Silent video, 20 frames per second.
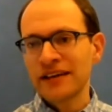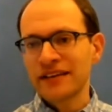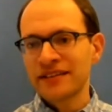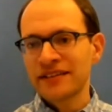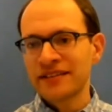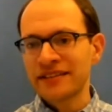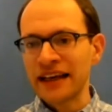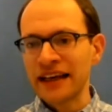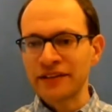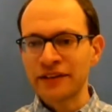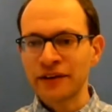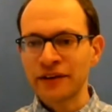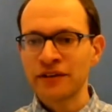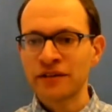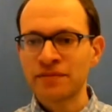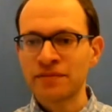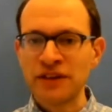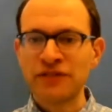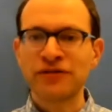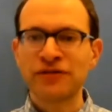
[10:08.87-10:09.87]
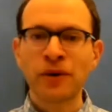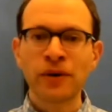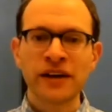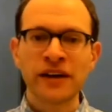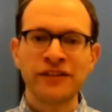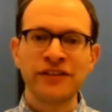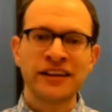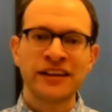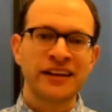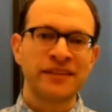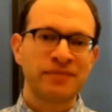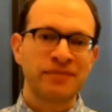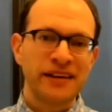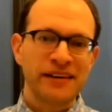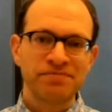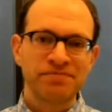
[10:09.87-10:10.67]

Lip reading: centers, before even a